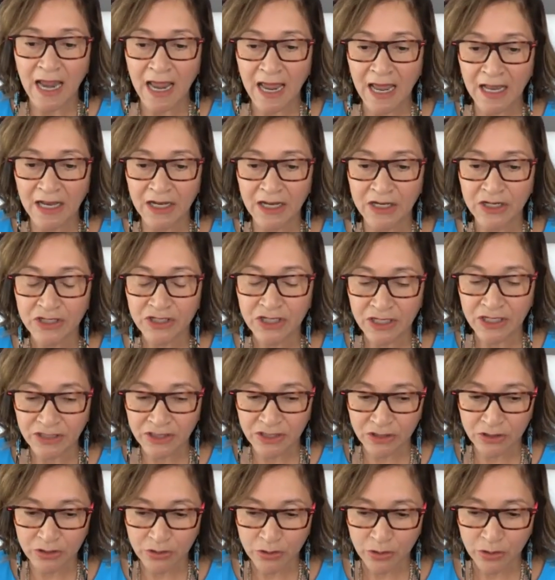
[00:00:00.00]
and just
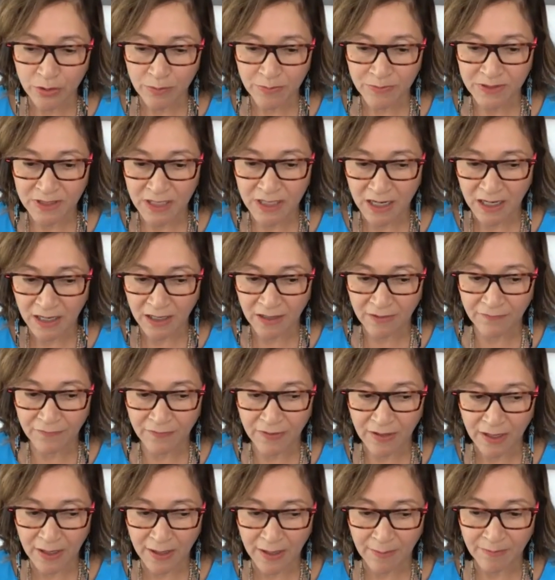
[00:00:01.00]
in terms of
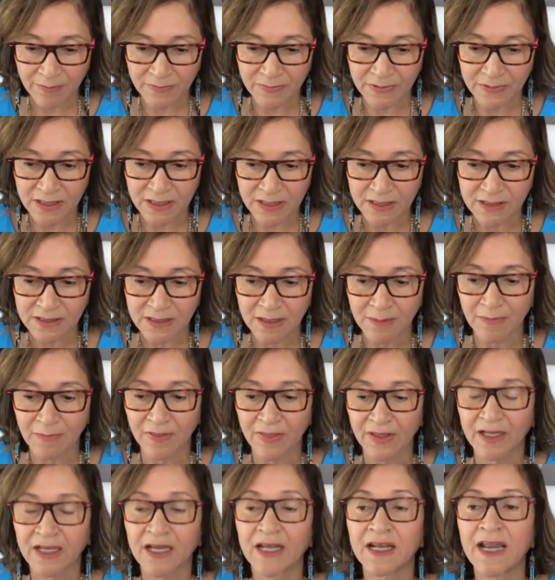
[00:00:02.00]
um, some of
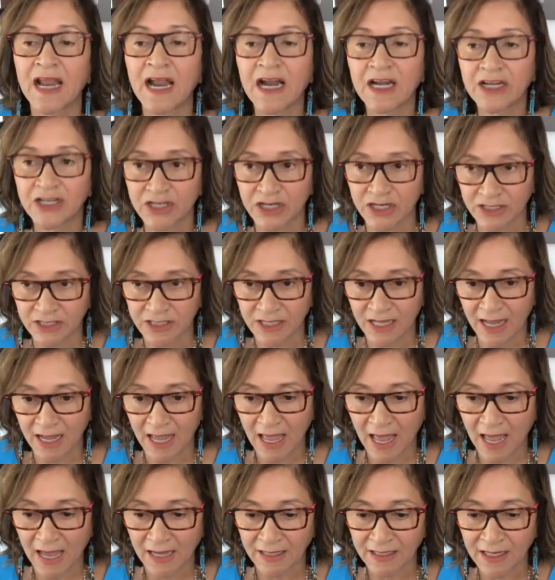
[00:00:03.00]
the connections they
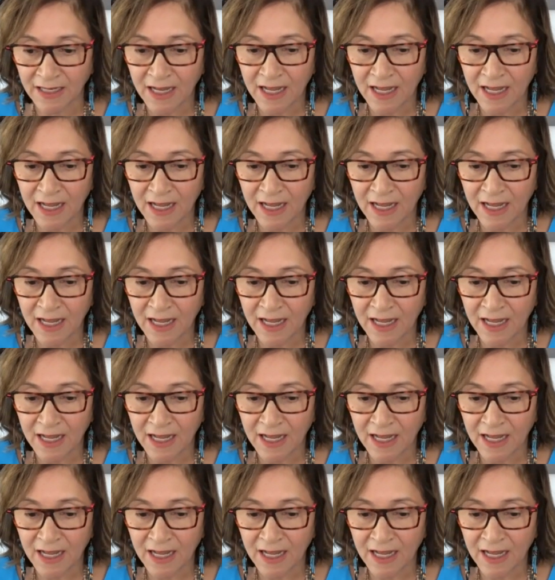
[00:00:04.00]
had.